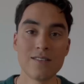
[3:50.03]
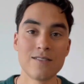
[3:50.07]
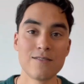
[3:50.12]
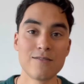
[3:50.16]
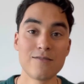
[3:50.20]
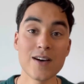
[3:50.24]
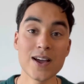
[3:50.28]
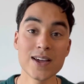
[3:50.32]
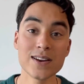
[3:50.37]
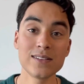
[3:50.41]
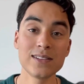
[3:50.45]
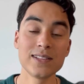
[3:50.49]

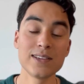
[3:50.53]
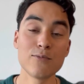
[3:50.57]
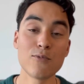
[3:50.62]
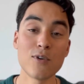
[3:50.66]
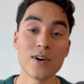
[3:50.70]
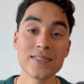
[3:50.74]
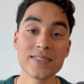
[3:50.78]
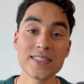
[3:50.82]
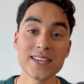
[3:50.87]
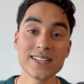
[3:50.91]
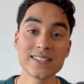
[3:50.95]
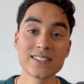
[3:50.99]
Finally,
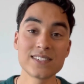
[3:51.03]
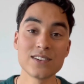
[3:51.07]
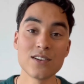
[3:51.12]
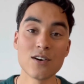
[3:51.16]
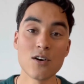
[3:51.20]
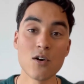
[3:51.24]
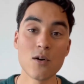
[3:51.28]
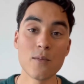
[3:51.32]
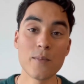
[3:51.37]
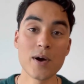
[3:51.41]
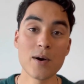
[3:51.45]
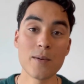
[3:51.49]
one thing to
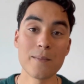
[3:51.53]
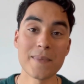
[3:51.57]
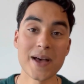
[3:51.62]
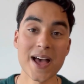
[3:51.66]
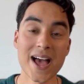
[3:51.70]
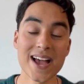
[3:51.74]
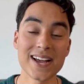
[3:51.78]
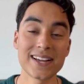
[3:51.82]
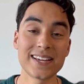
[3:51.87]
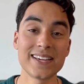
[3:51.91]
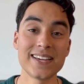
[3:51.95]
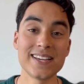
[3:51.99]
know about
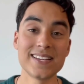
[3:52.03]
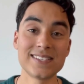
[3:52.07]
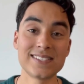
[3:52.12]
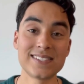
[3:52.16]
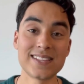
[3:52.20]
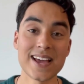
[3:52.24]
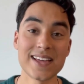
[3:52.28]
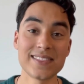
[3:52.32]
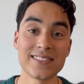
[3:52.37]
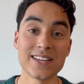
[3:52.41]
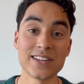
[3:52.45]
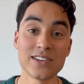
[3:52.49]
Mac is
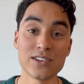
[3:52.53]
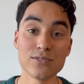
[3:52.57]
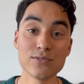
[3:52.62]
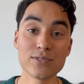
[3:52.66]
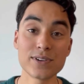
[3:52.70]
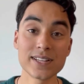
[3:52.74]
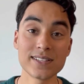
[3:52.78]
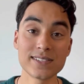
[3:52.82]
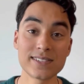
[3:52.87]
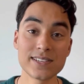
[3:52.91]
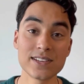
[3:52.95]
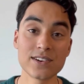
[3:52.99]
that they do
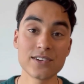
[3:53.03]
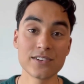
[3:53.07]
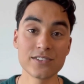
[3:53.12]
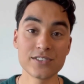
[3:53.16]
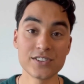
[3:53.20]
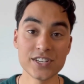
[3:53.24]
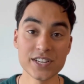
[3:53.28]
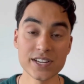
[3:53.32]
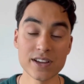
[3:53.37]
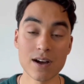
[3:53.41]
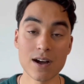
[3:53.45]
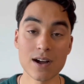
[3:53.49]
consider
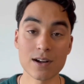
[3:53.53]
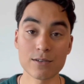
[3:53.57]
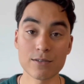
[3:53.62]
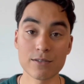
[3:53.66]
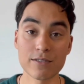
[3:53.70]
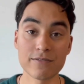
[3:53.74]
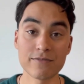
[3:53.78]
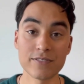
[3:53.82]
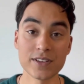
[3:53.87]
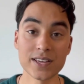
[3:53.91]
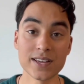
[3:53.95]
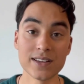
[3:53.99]

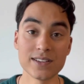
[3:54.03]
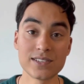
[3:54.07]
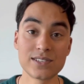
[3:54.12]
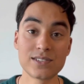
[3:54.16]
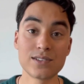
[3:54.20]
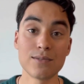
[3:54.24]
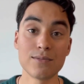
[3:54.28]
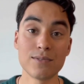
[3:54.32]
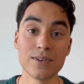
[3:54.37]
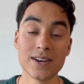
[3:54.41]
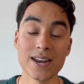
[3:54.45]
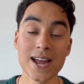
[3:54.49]
geography.
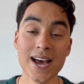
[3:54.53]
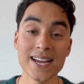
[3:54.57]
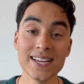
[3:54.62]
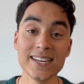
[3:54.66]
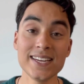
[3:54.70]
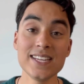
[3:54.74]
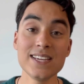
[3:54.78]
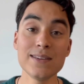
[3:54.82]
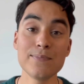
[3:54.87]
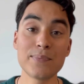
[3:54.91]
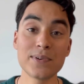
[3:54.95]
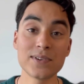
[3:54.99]
So
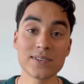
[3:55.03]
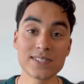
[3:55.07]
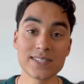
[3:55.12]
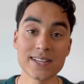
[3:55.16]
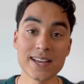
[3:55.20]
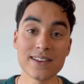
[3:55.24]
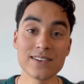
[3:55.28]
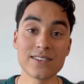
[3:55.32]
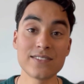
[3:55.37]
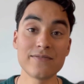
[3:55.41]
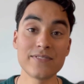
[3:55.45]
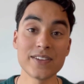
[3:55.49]

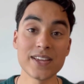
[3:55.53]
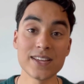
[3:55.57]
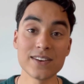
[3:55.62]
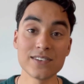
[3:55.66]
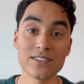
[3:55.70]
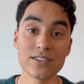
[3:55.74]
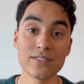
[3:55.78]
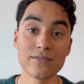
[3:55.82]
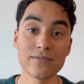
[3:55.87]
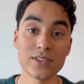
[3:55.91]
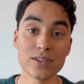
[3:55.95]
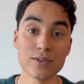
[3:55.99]
90% of
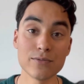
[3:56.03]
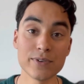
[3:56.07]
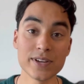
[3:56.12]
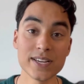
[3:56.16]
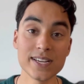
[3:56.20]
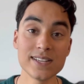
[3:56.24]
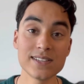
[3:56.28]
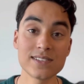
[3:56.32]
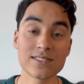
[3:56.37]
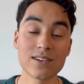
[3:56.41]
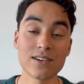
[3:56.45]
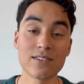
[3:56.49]

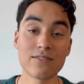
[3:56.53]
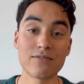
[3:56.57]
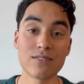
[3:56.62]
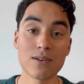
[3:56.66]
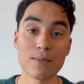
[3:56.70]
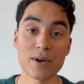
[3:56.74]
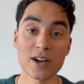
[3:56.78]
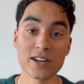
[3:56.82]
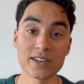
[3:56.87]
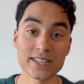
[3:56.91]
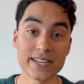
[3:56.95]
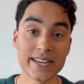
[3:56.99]
interviewees are
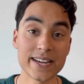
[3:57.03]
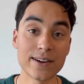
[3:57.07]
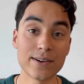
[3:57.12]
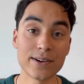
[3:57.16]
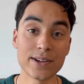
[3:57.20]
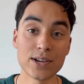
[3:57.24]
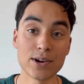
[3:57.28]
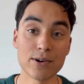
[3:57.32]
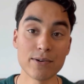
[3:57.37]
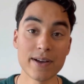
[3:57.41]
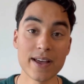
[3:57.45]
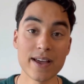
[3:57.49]
from
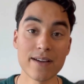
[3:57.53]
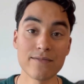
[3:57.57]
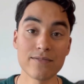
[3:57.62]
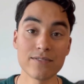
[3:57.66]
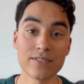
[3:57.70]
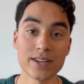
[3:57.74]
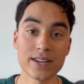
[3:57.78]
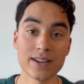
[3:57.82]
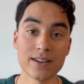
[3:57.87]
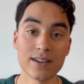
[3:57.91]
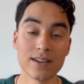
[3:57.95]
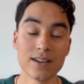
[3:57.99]
Ontario
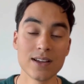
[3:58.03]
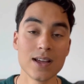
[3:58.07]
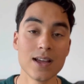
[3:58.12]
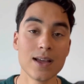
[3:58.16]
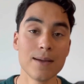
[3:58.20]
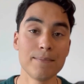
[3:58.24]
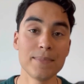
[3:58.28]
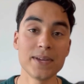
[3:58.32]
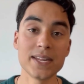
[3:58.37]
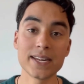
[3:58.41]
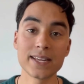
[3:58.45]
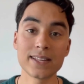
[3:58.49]
every year,
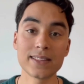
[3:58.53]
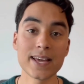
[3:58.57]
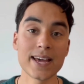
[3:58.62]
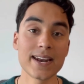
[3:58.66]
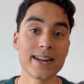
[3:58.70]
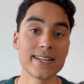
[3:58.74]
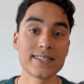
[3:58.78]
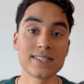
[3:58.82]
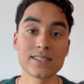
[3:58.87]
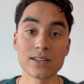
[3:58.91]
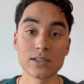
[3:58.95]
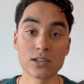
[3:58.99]
meaning that
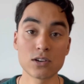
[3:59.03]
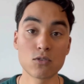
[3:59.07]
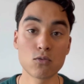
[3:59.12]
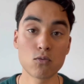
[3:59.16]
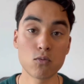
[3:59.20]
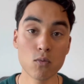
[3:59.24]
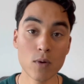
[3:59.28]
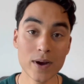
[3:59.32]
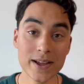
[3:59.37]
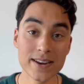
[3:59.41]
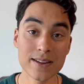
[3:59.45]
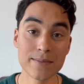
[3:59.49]
it's
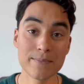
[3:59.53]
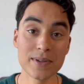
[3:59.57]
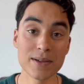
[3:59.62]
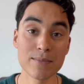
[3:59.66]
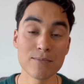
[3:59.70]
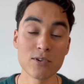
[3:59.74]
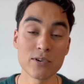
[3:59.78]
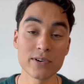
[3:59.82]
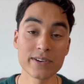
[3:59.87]
quite a bit more